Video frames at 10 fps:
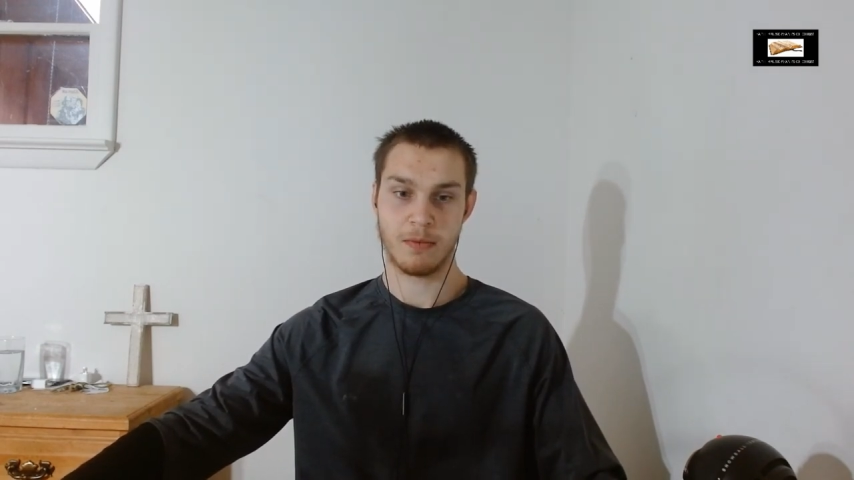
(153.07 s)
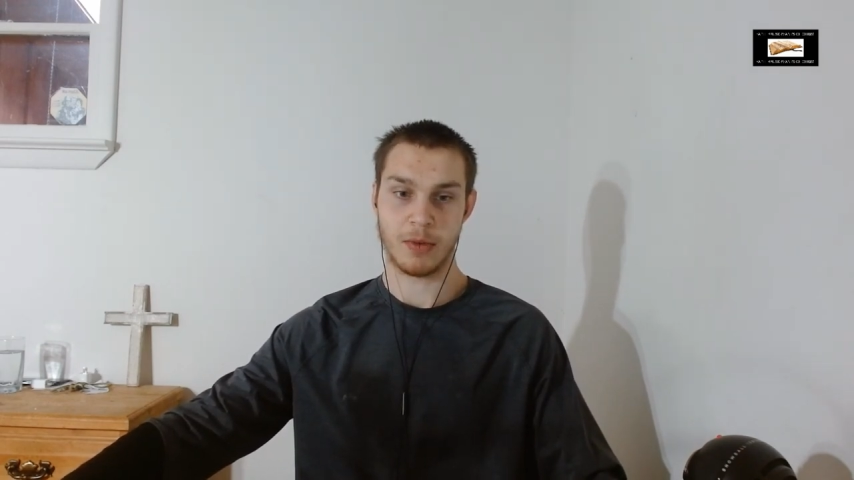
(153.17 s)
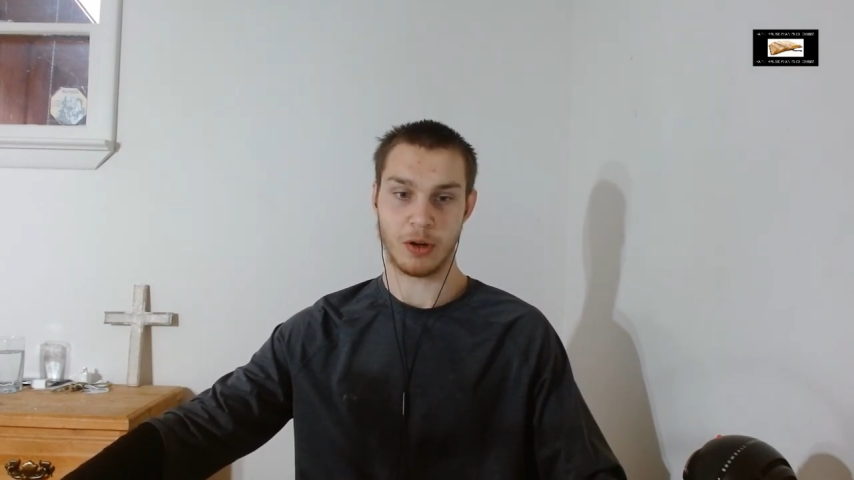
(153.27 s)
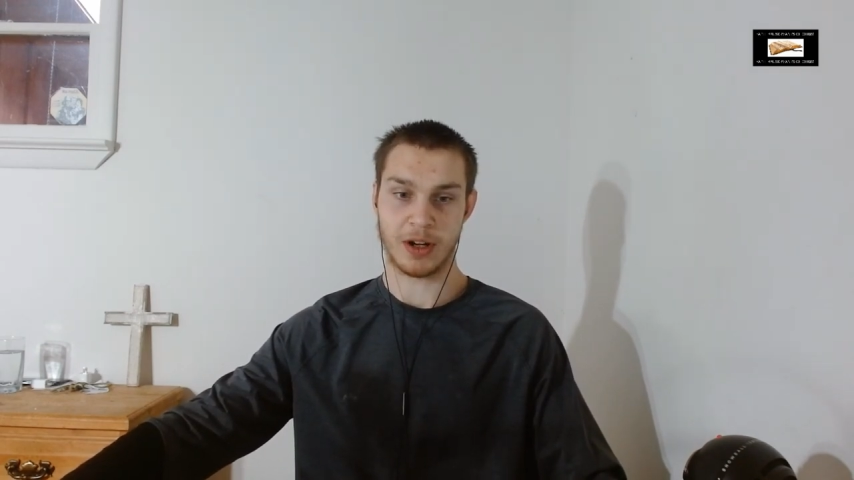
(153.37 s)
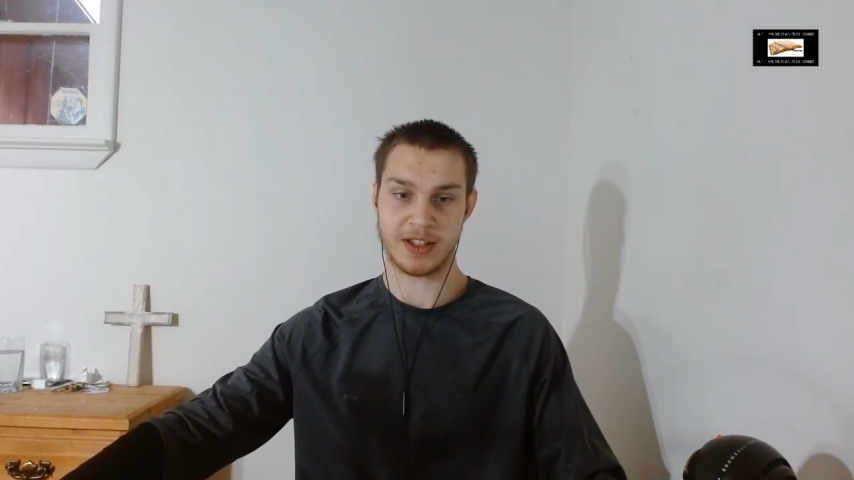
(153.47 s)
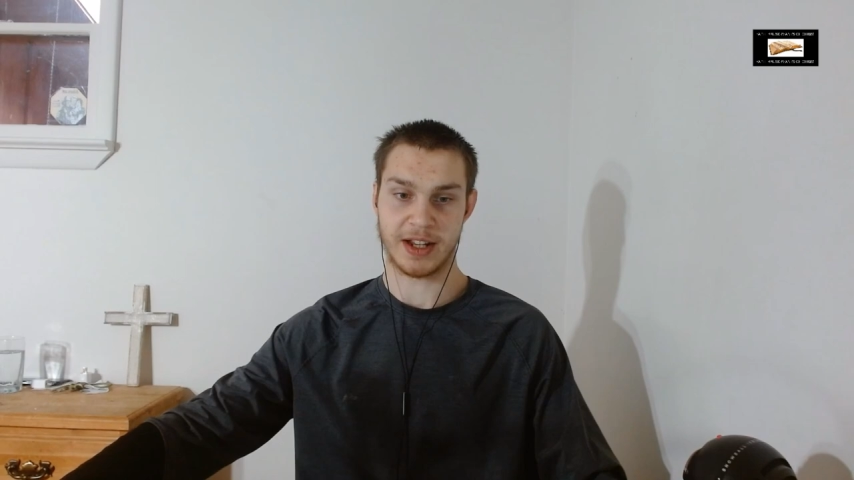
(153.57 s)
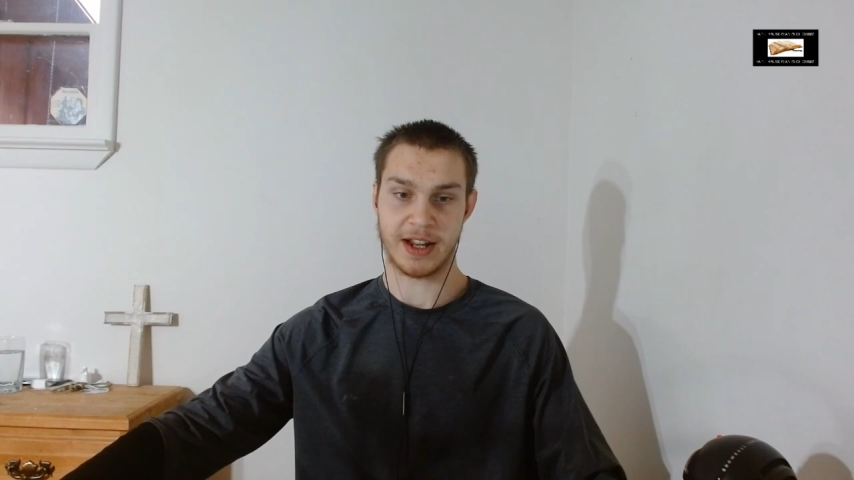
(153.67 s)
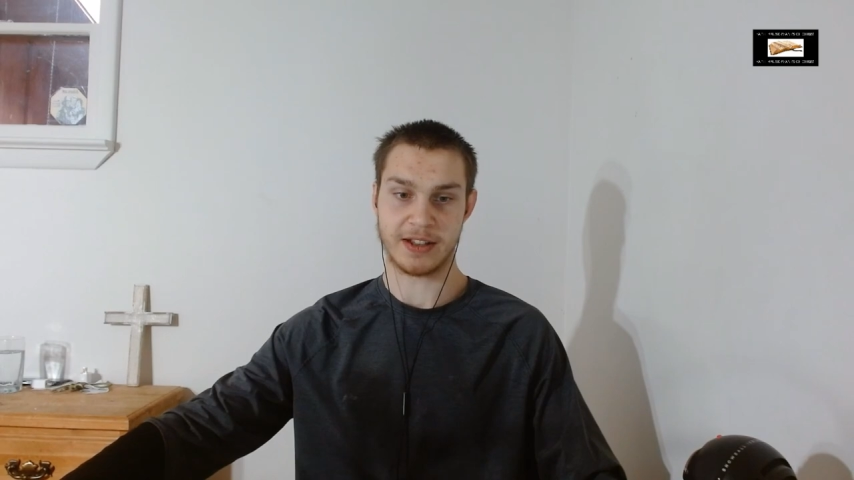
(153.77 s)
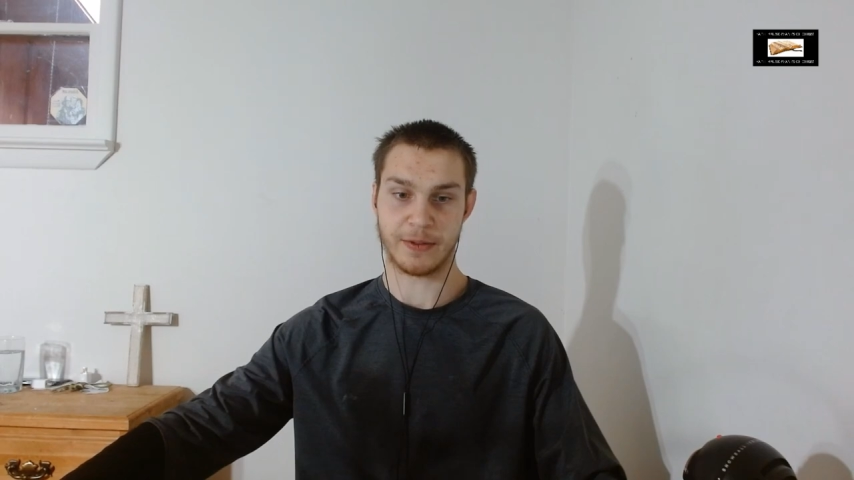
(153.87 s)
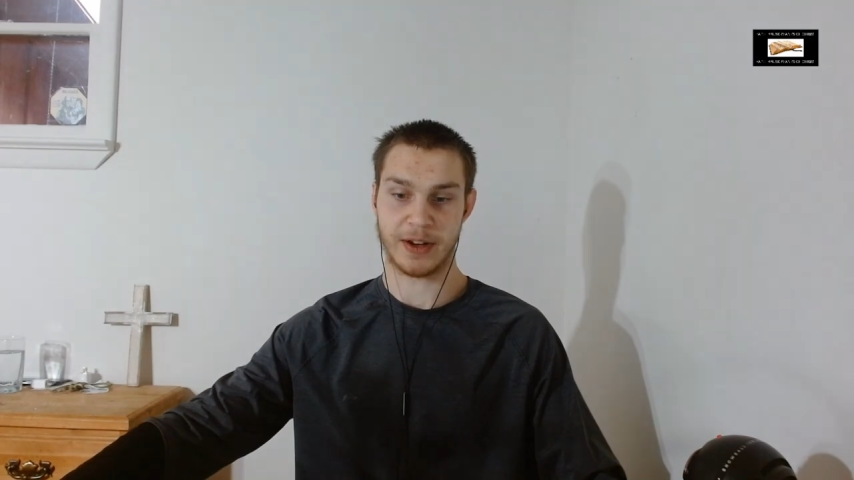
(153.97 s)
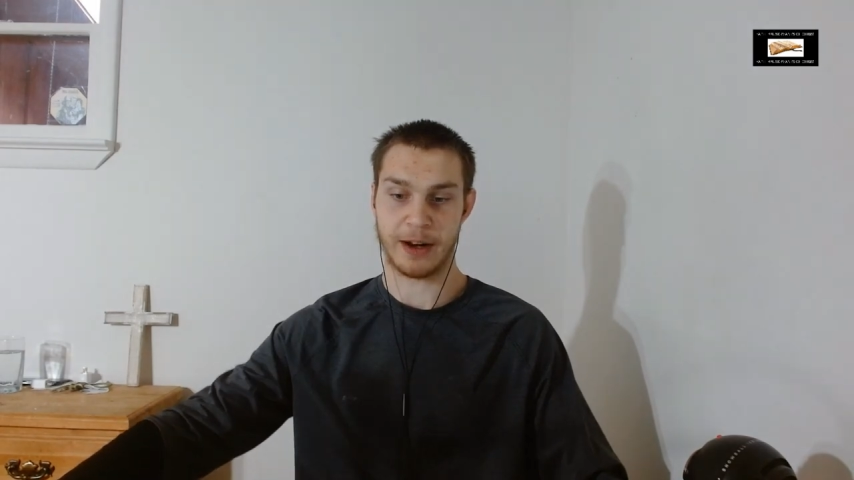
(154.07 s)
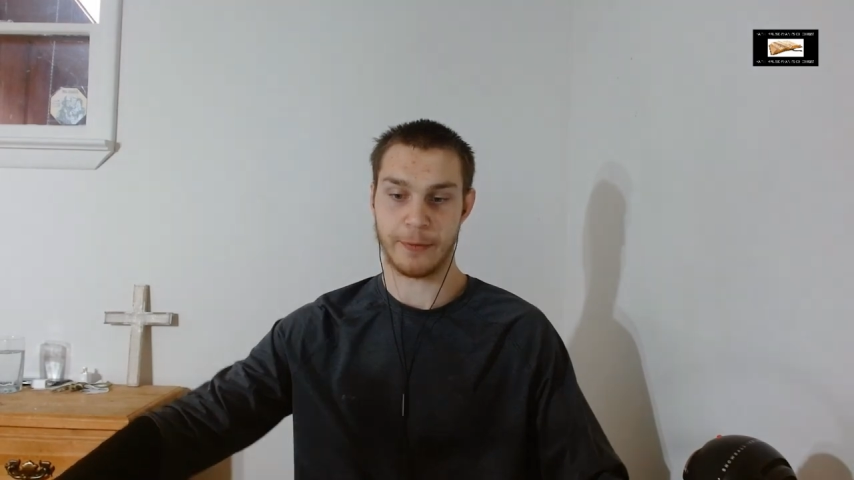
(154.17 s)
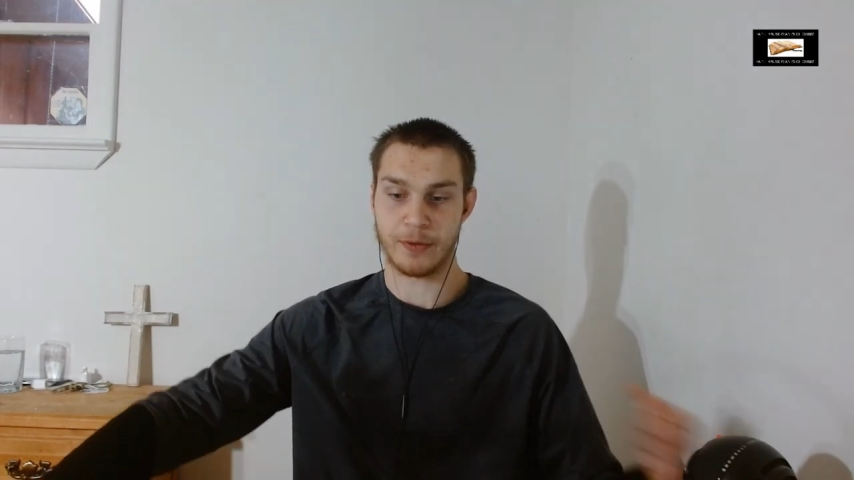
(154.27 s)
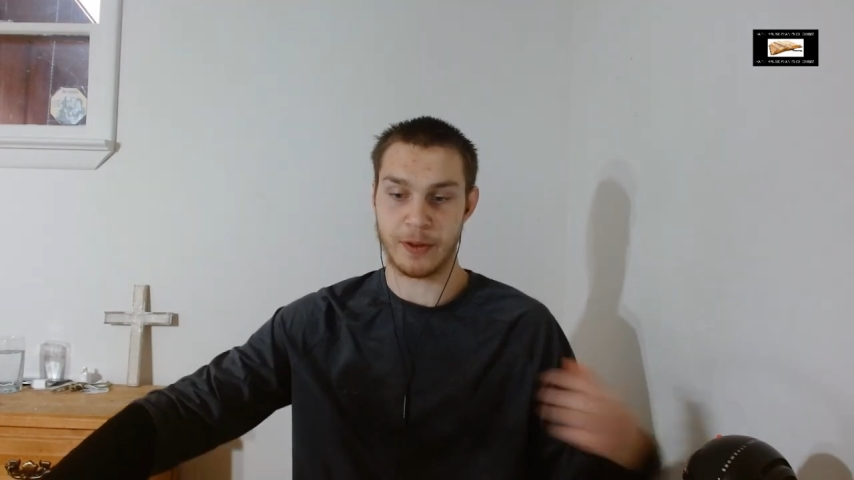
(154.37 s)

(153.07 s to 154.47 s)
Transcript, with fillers: You know, because again, it's kind of